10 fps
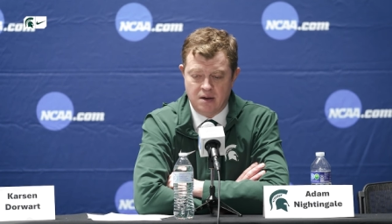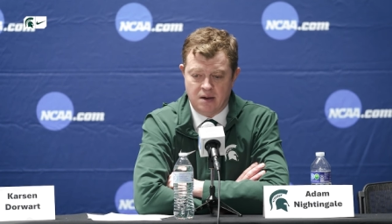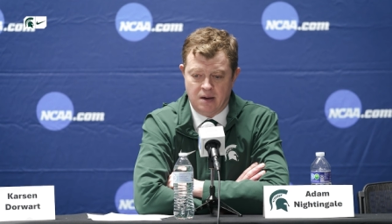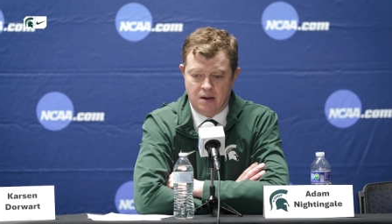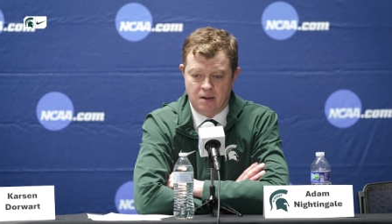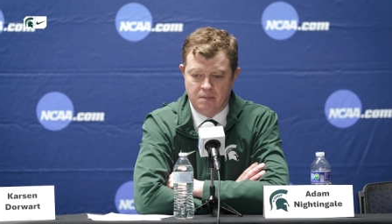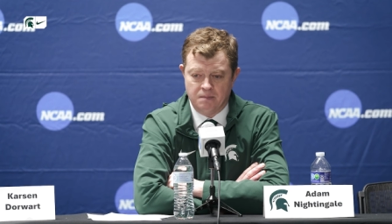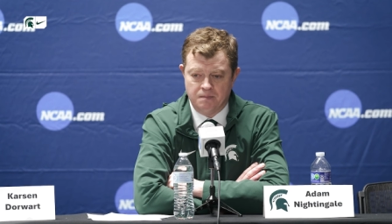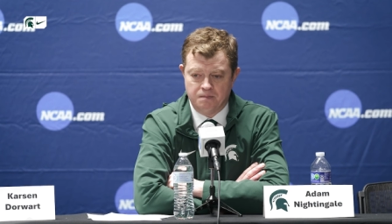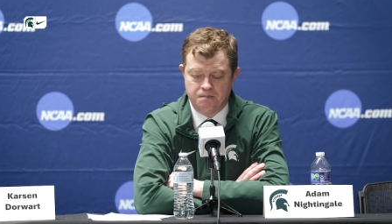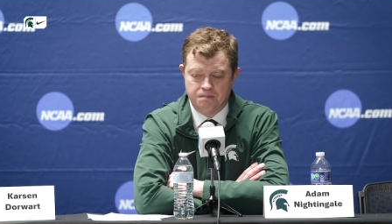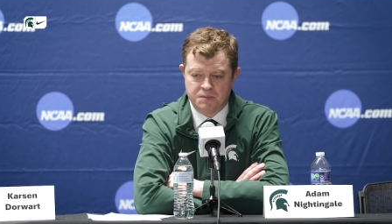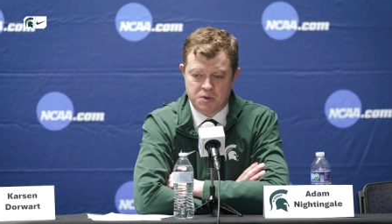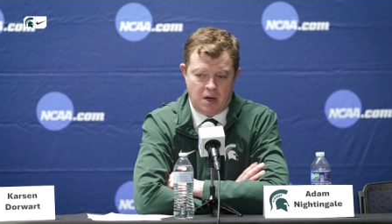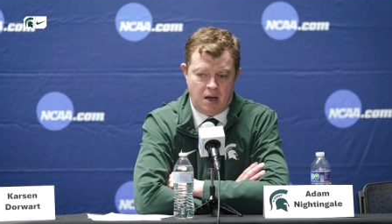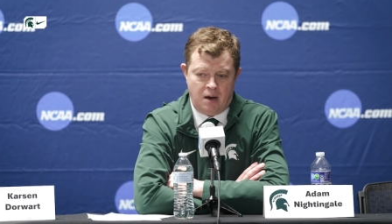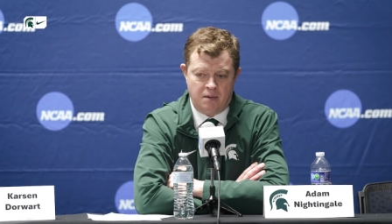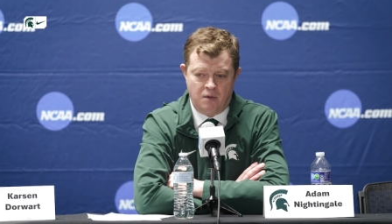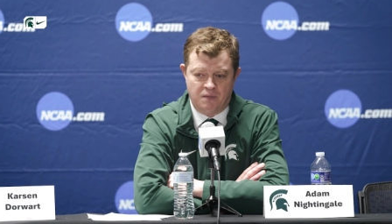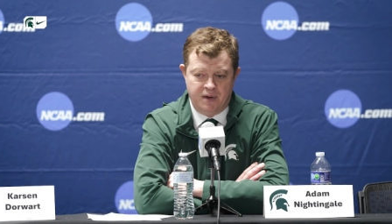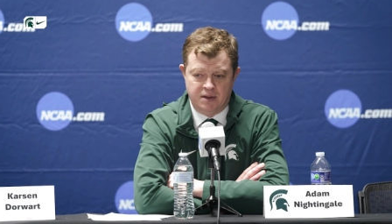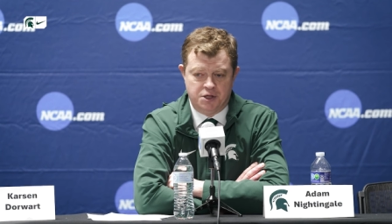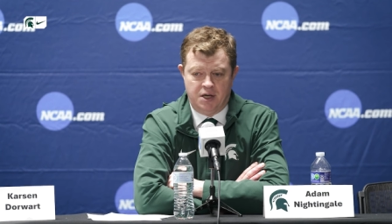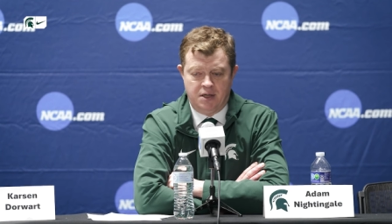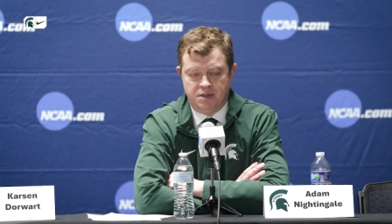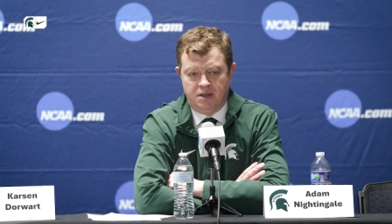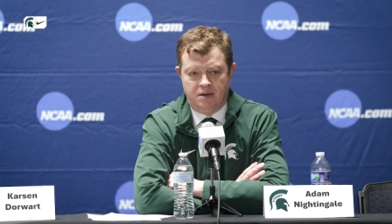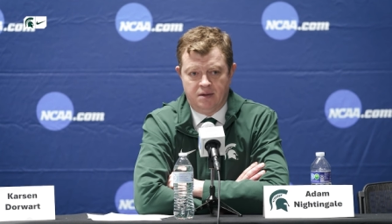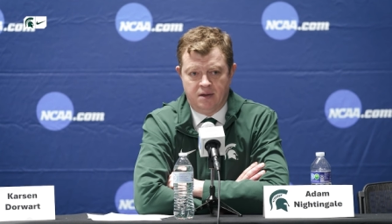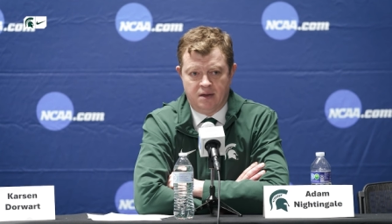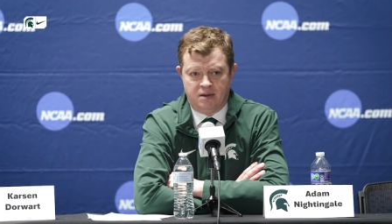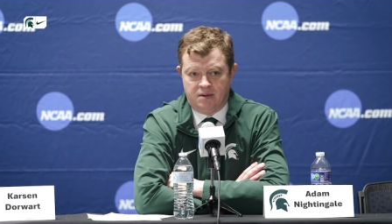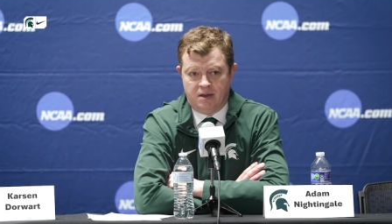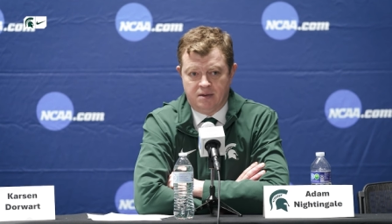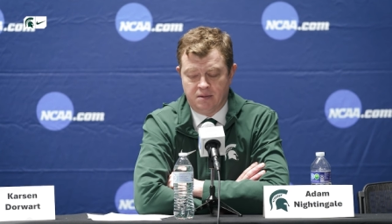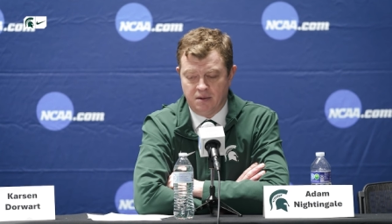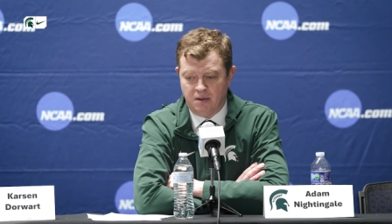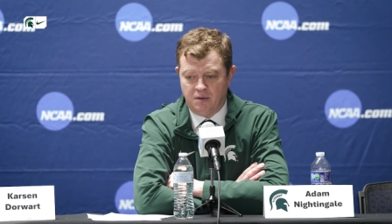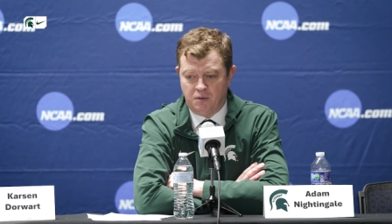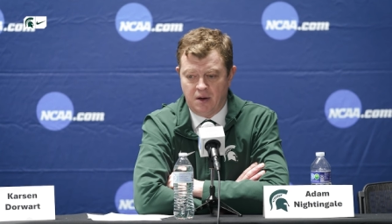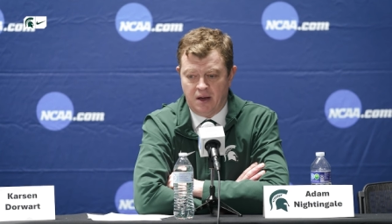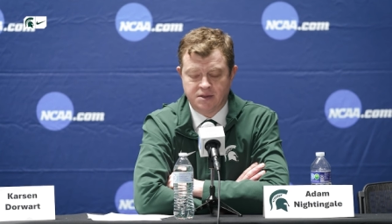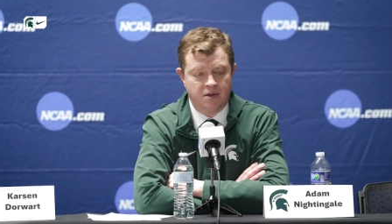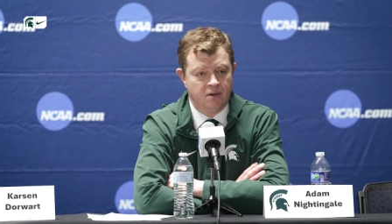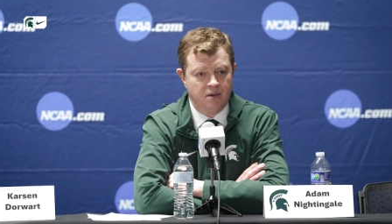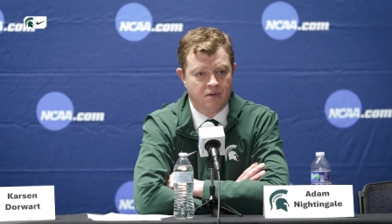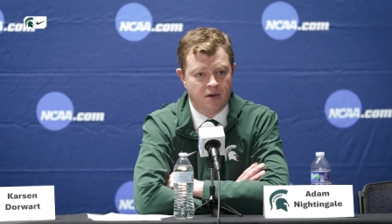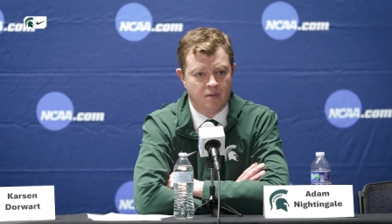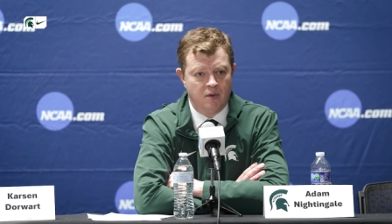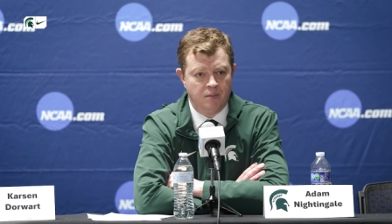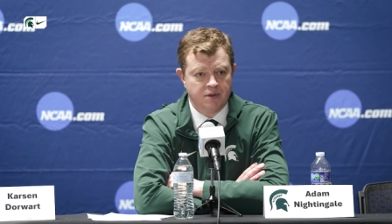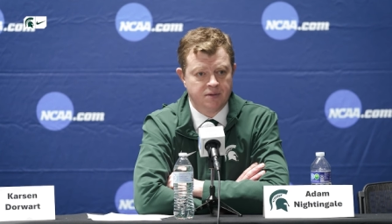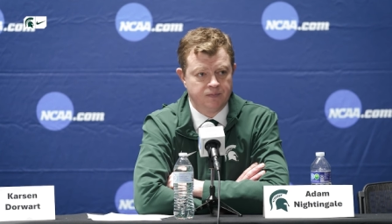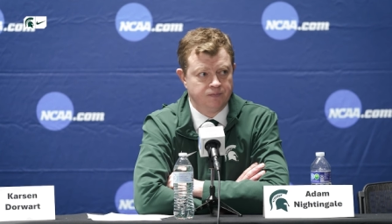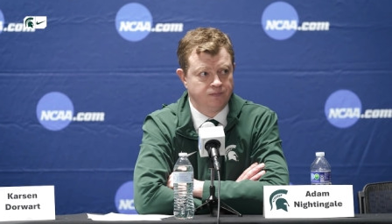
And so I don't know if they changed anything. I think they executed in critical moments.